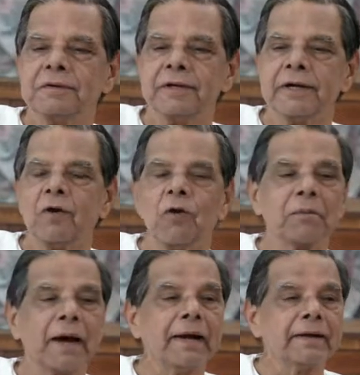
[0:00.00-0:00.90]
the
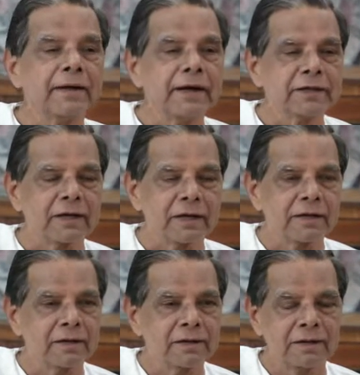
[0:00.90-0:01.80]
overmind
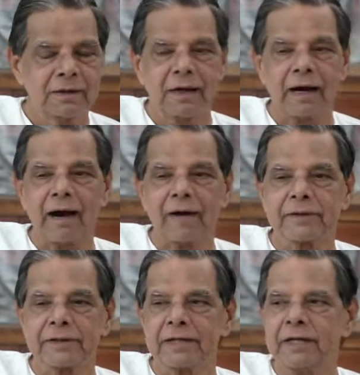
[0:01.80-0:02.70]
creation
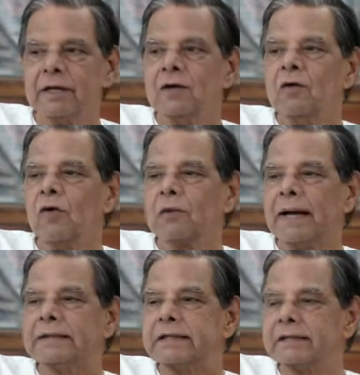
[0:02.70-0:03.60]
after the
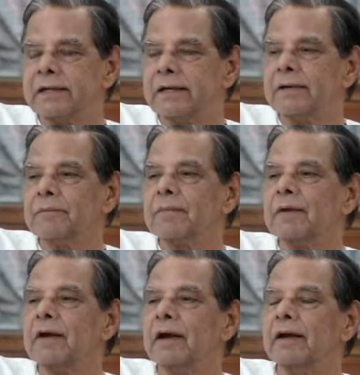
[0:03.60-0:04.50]
overmind siddhi
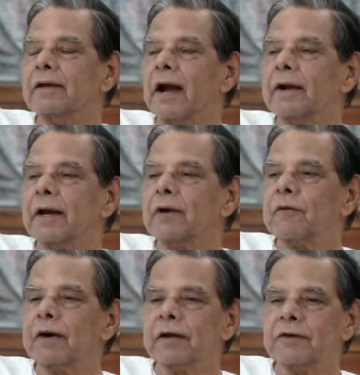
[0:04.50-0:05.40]
in
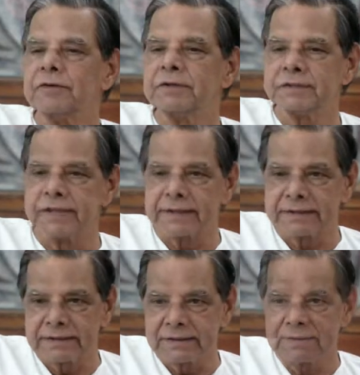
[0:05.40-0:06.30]

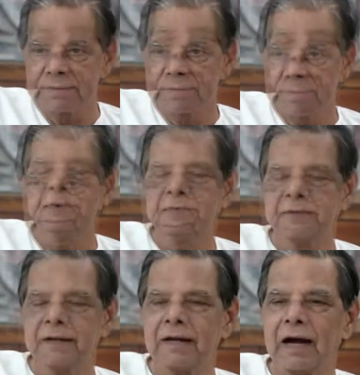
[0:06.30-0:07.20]
1926.
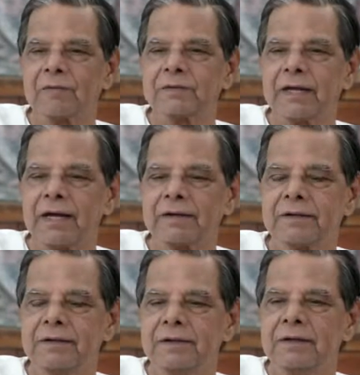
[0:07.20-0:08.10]
Then after that,
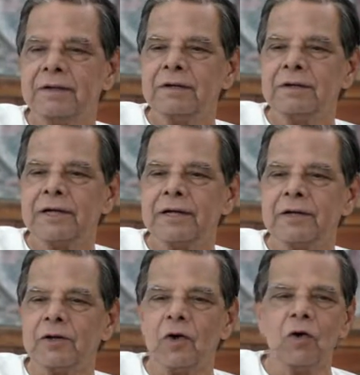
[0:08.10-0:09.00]
the
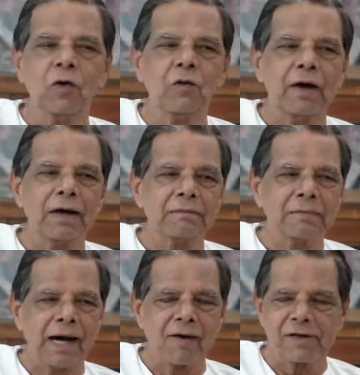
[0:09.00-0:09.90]
new and
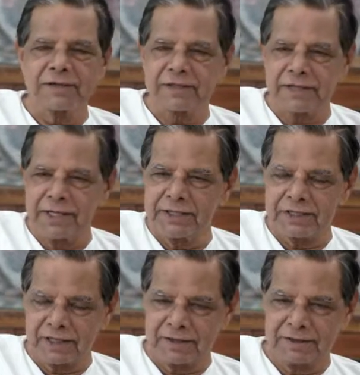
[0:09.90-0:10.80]
marvelous
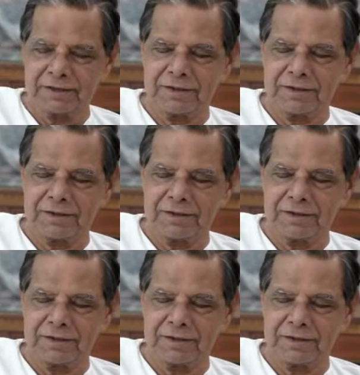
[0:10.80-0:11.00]
creation